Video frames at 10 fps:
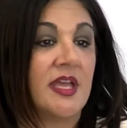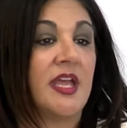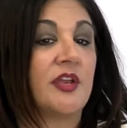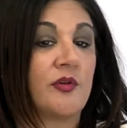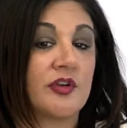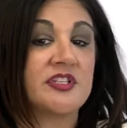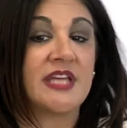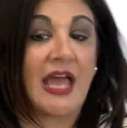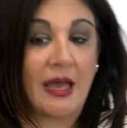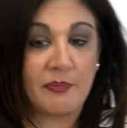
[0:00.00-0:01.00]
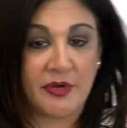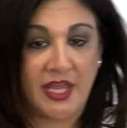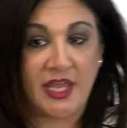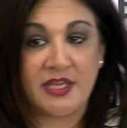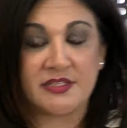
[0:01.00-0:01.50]
in order to
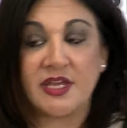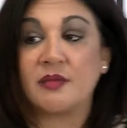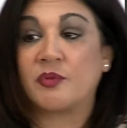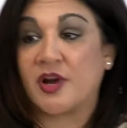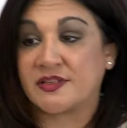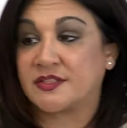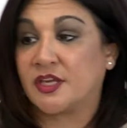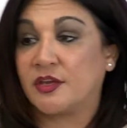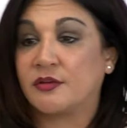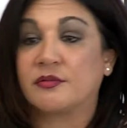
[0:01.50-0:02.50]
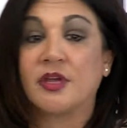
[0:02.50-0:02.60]
apprehend and prosecute